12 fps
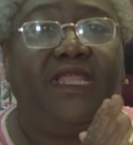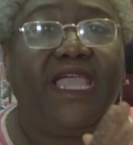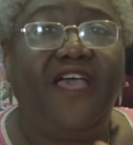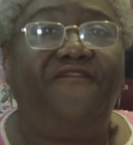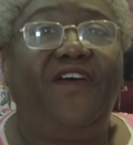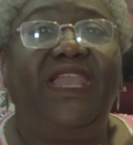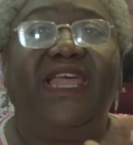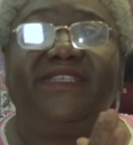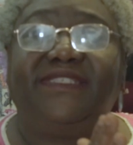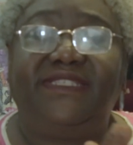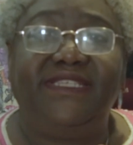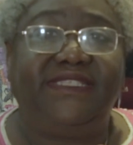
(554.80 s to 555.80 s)
The
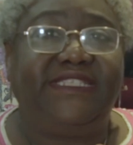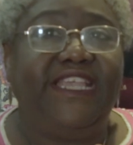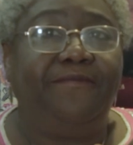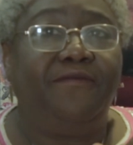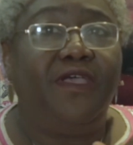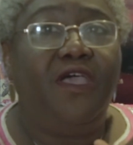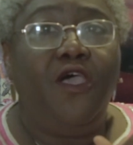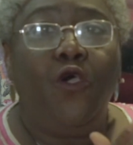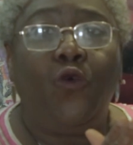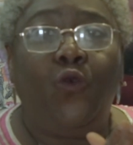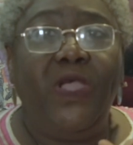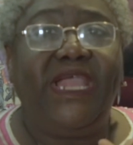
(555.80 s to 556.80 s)
Kafala system
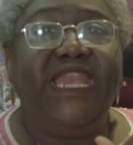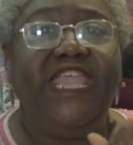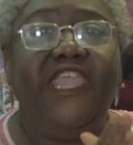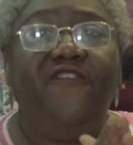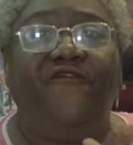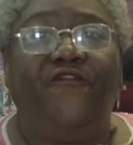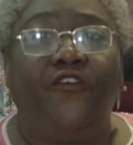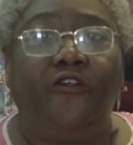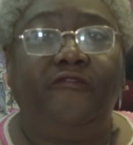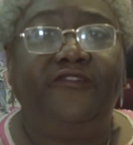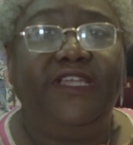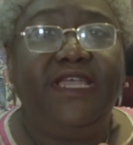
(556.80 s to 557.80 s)
quickly
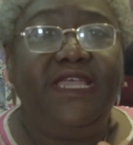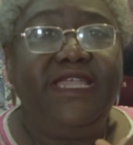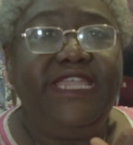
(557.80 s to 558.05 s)
evolved